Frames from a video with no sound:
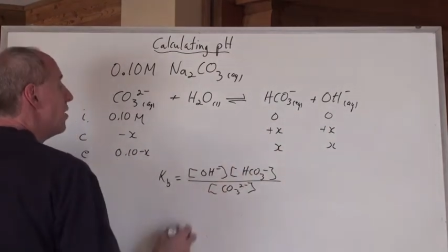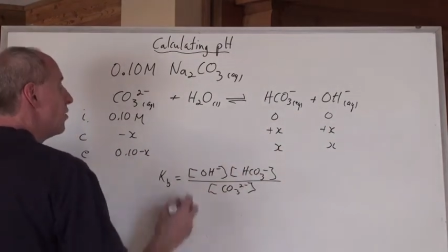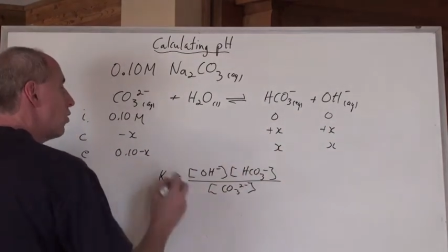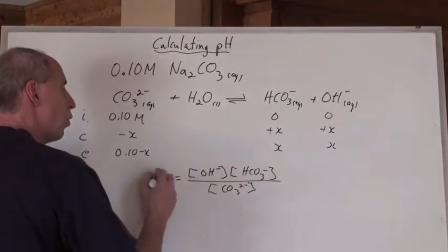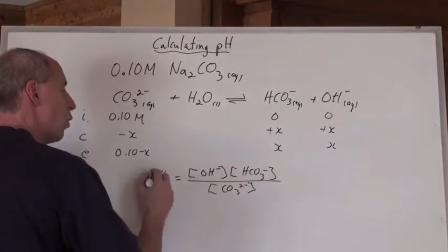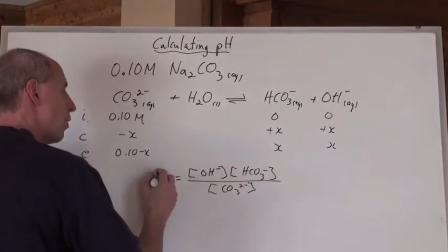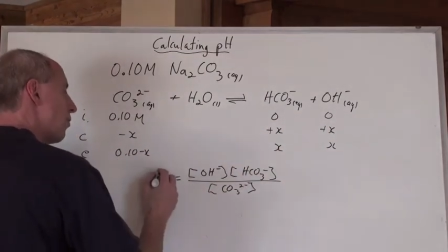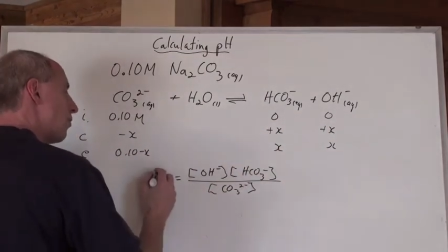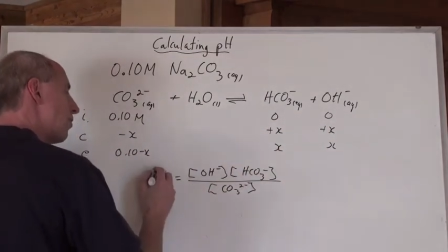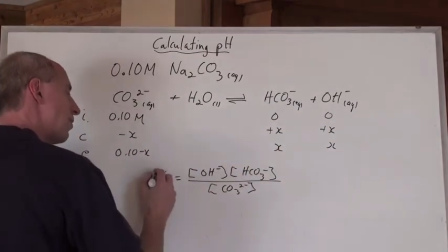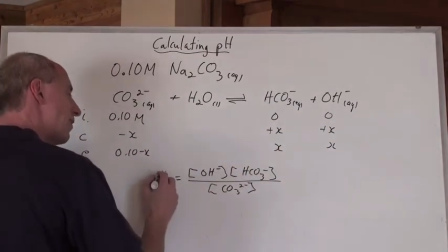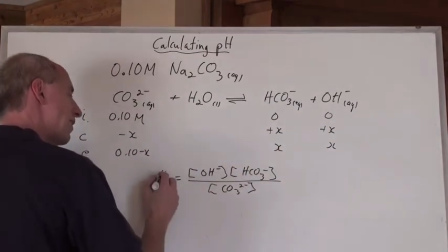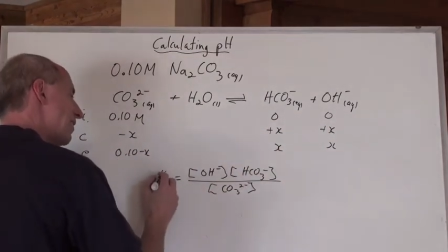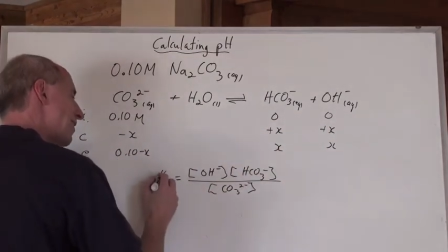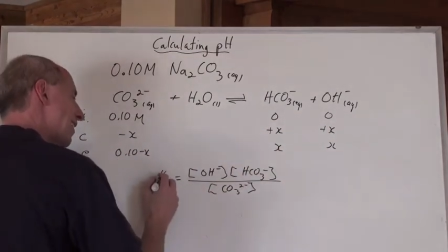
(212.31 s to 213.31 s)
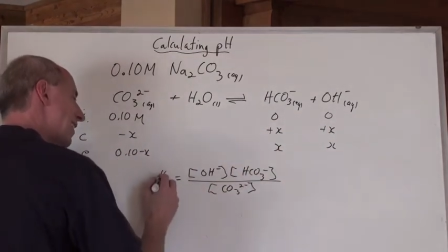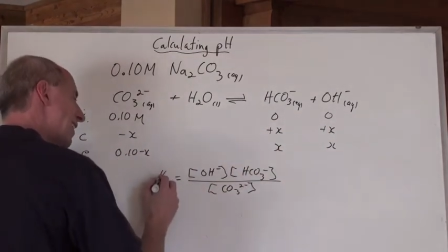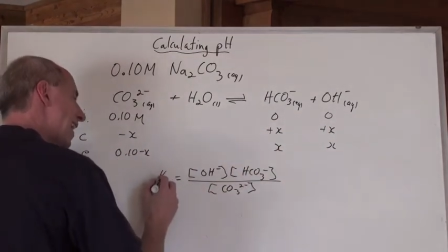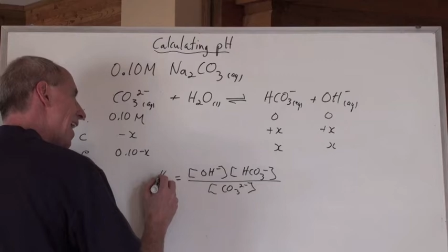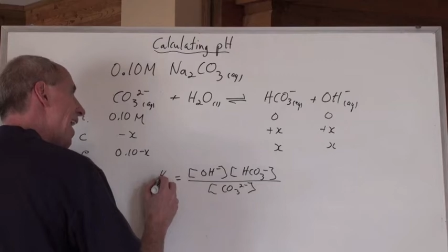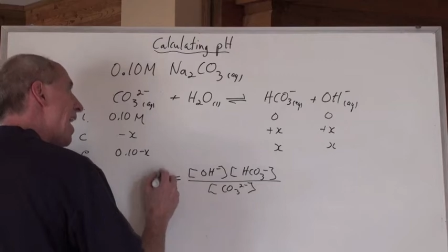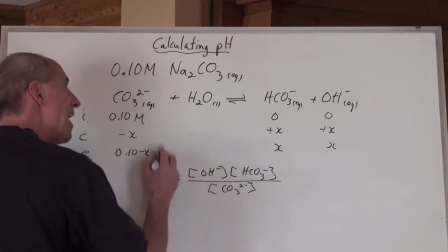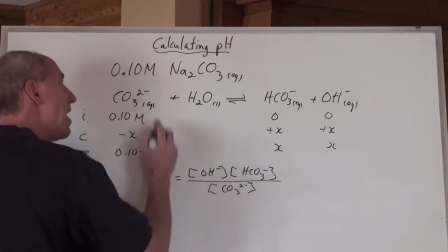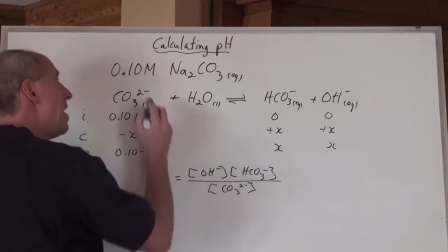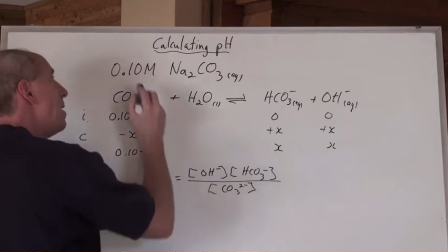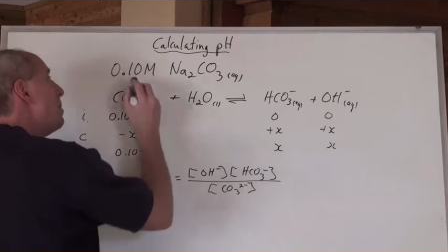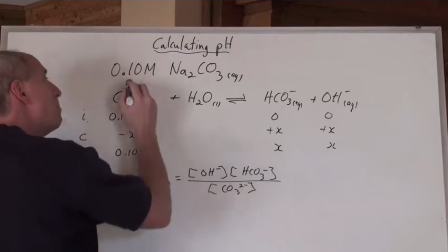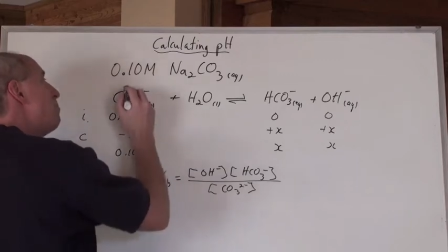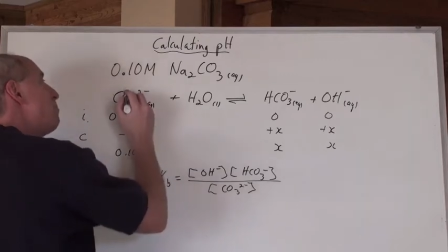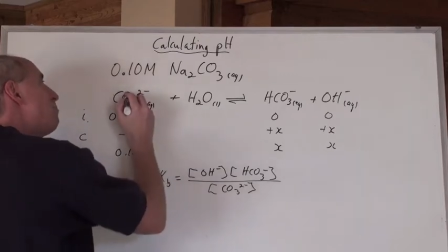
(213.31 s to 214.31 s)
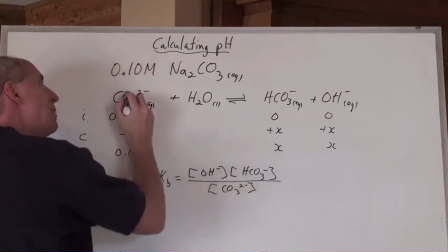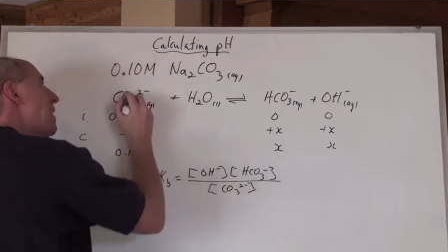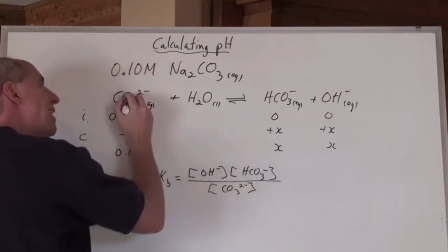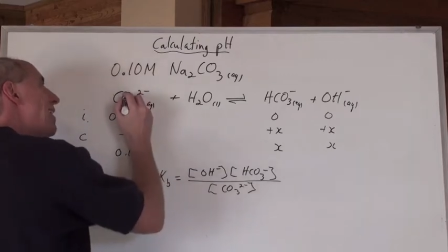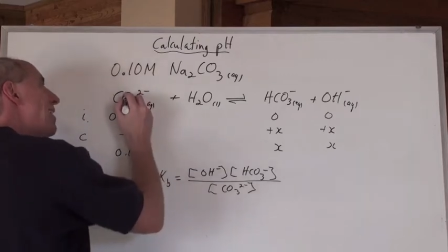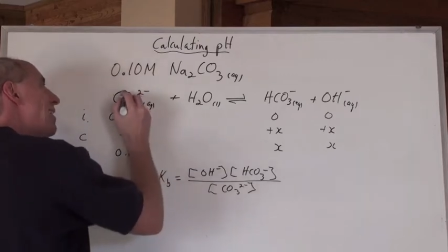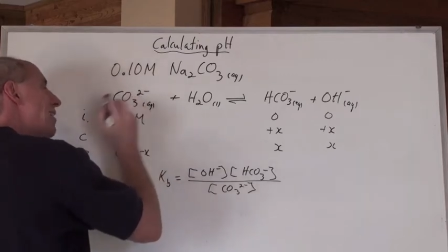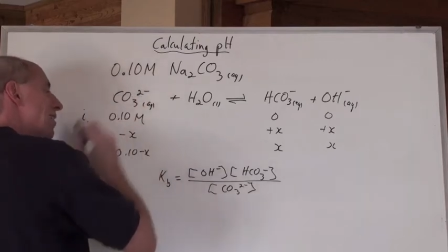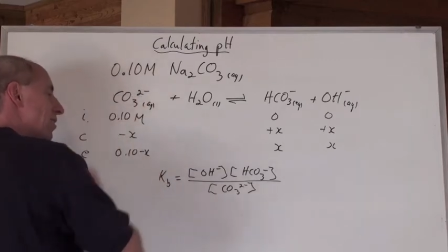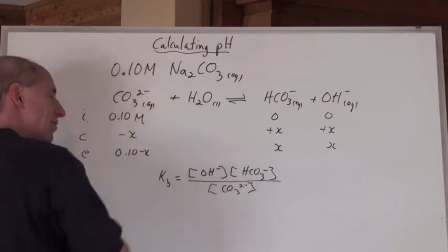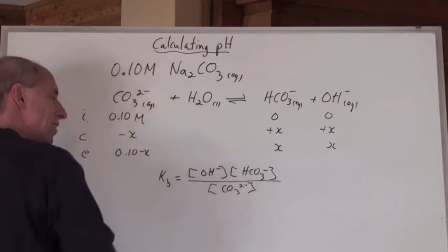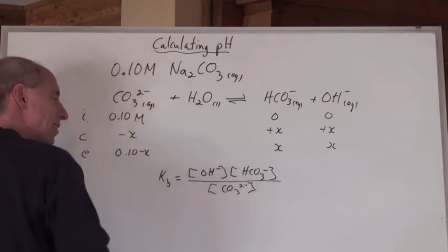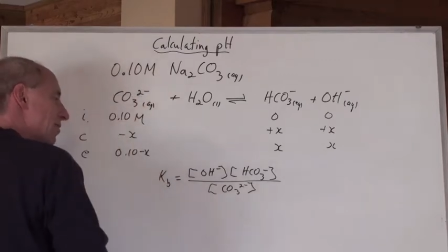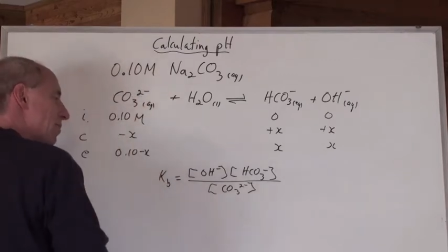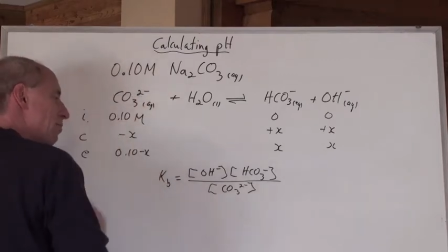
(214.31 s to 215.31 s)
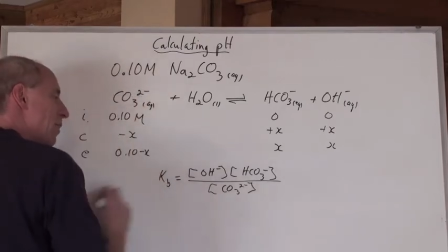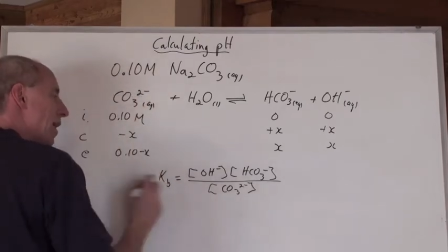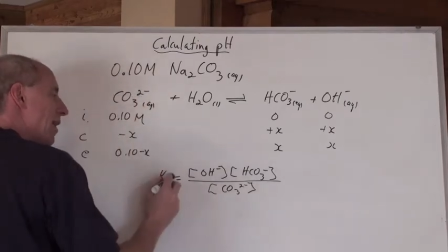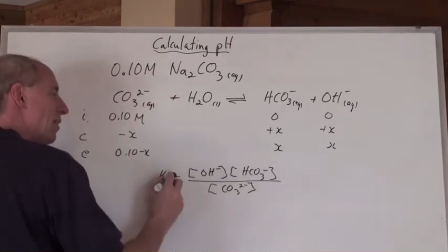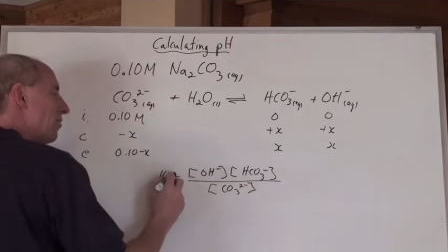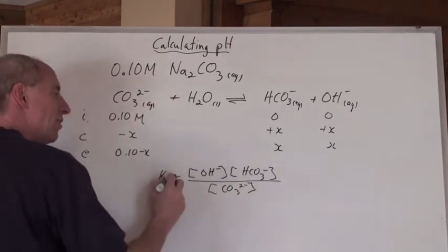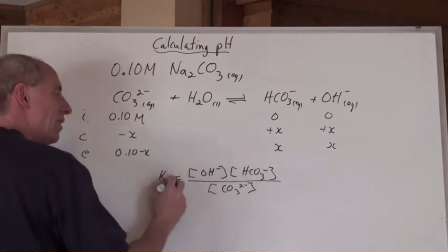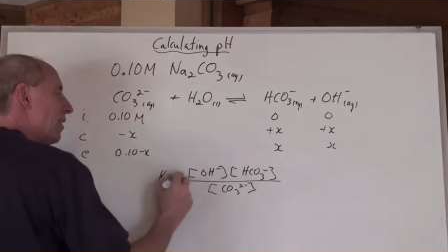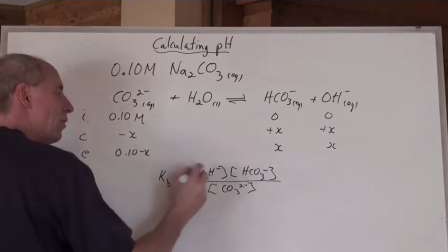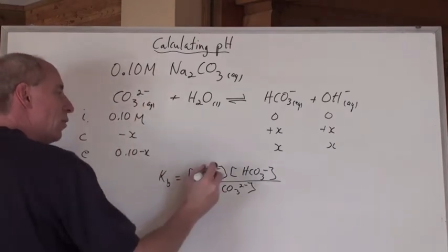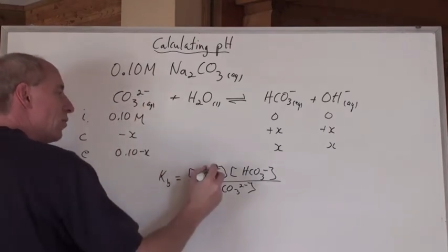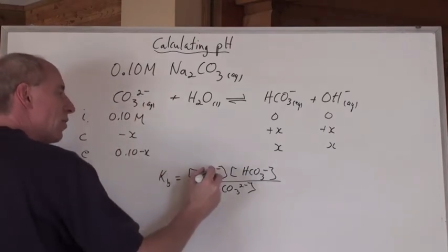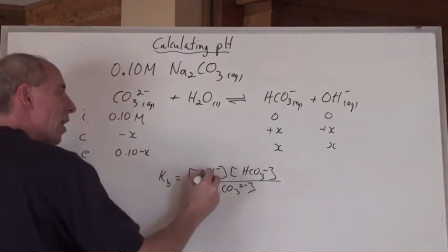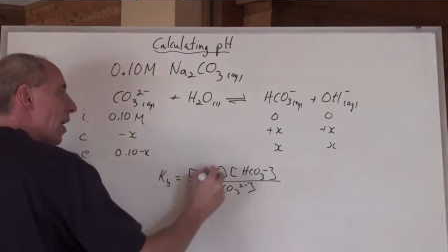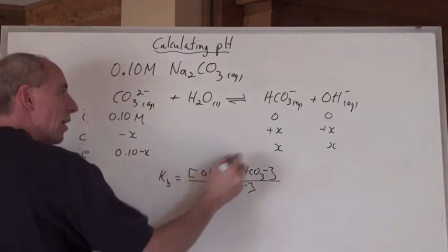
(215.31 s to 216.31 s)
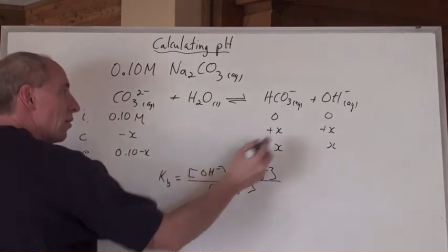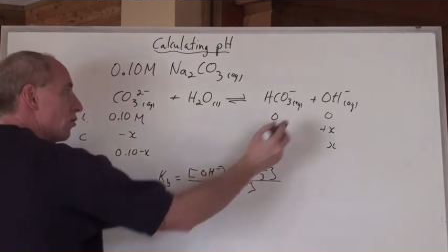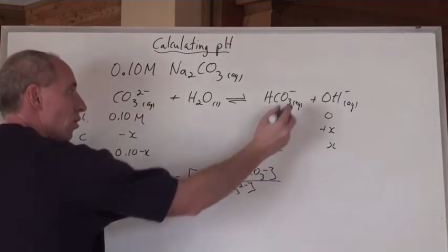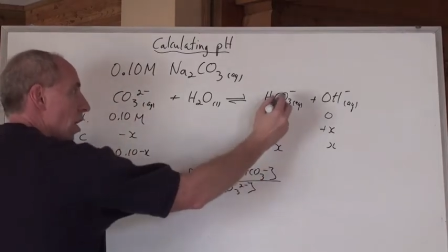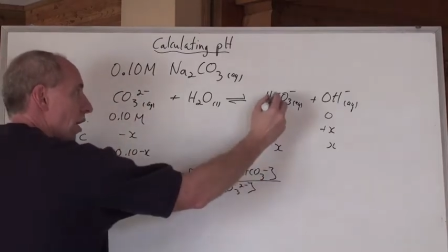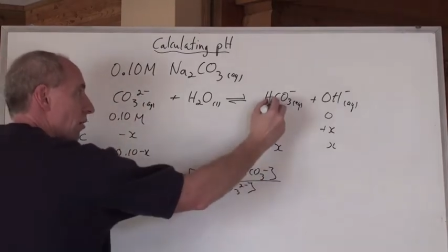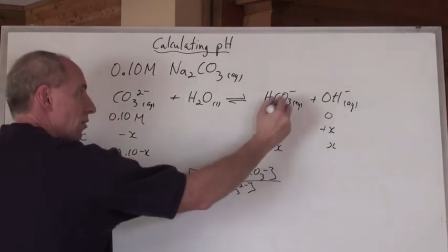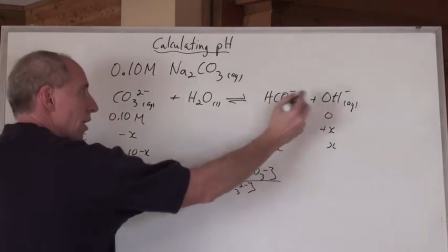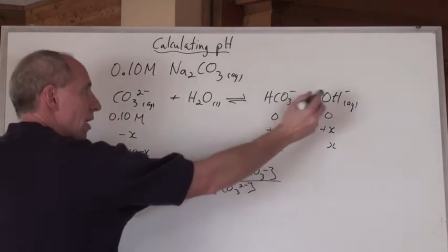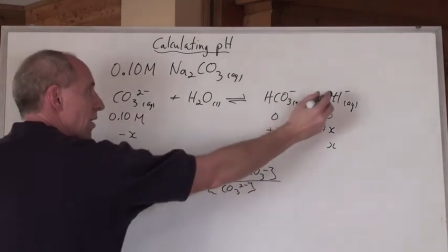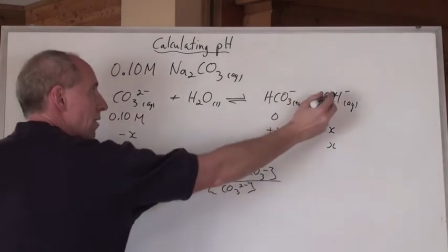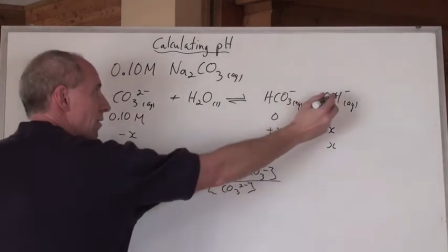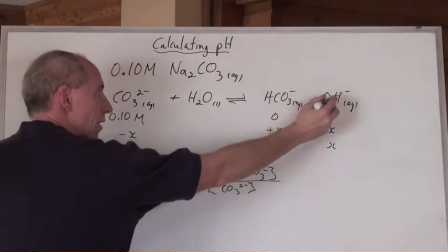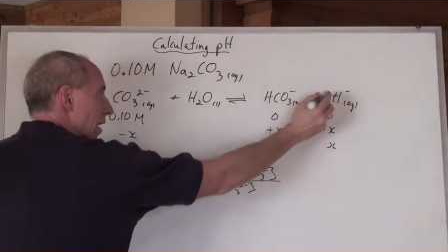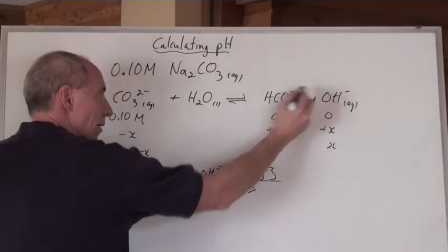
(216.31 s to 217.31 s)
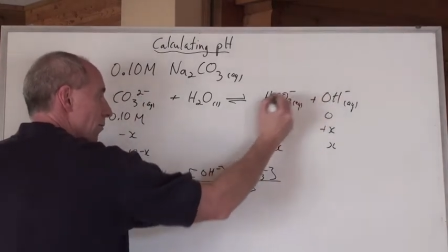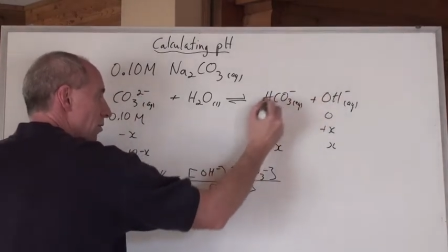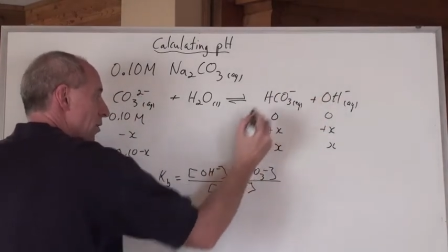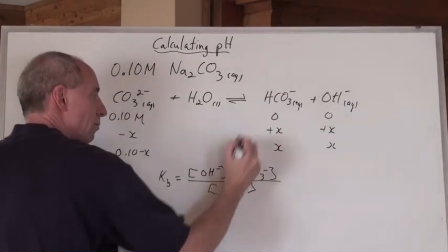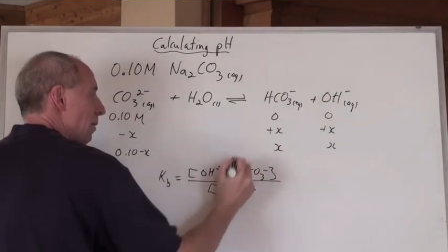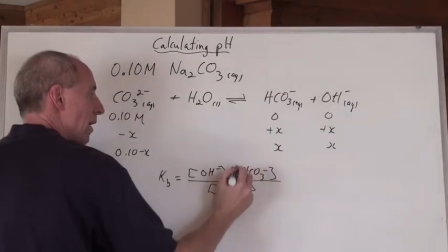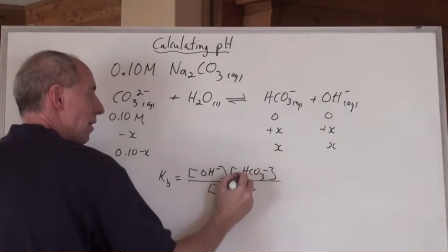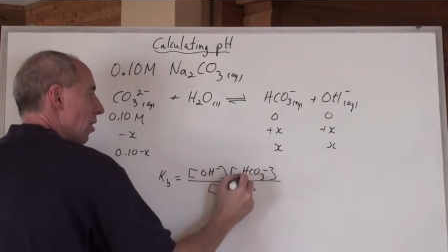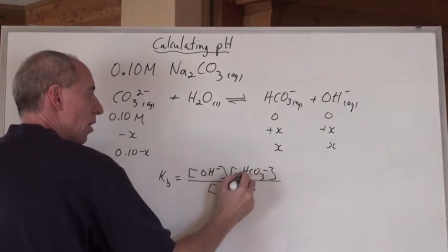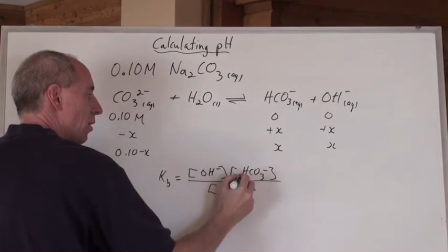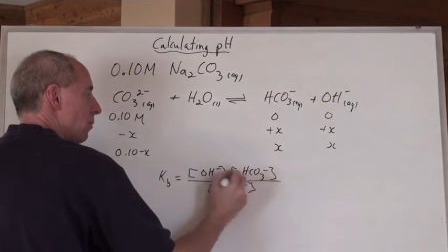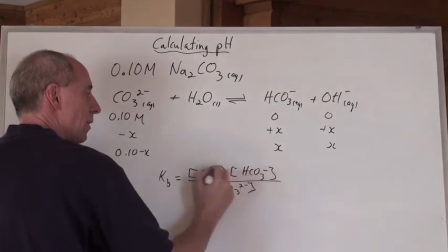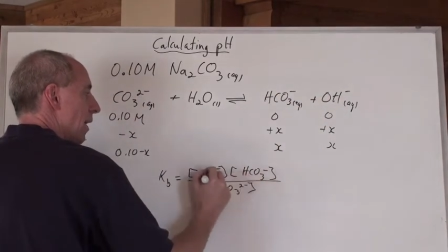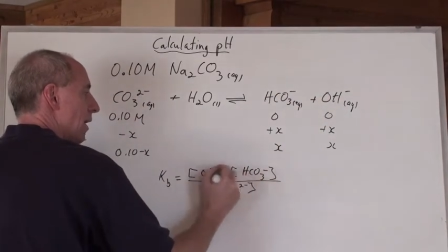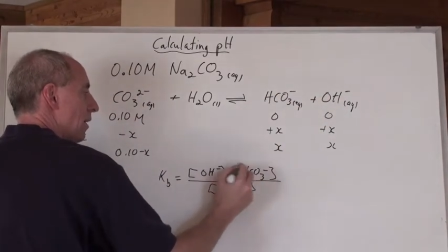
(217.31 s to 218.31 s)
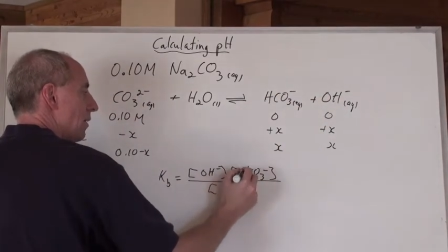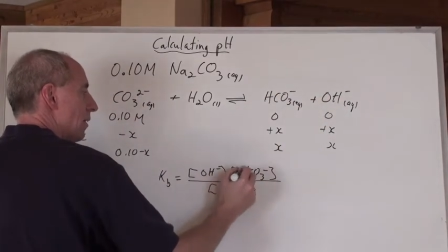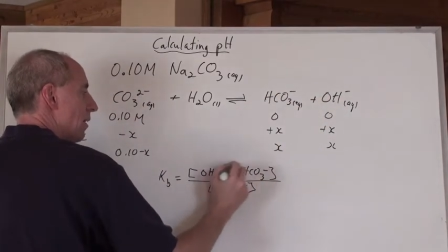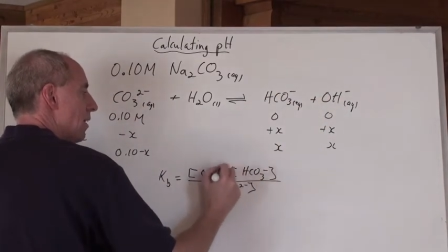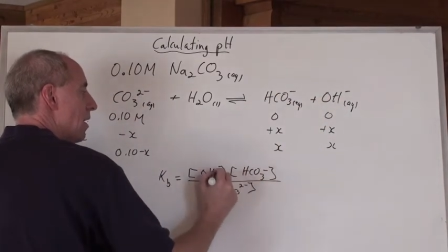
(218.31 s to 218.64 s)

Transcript: So the KB, because that's the base, equals the hydroxide times the bicarbonate